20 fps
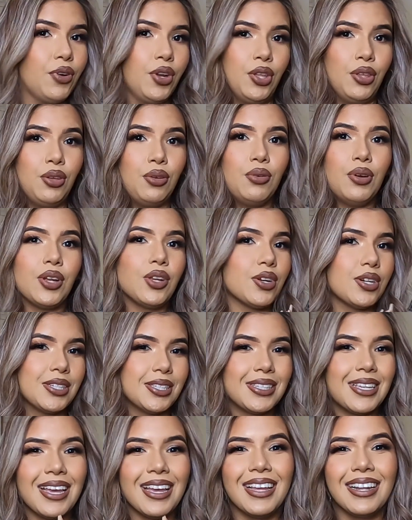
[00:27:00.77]
you and your
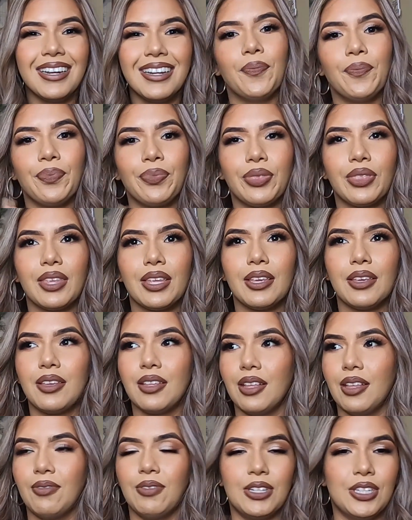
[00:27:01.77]
skin.
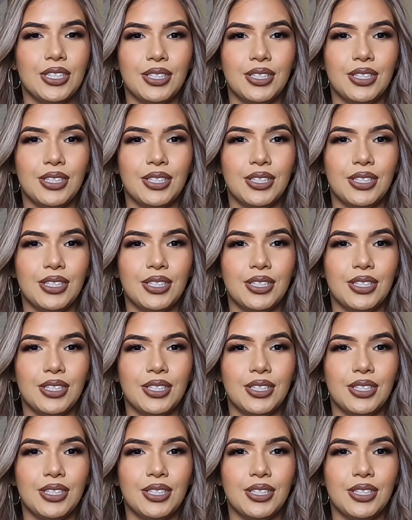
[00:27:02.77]
Which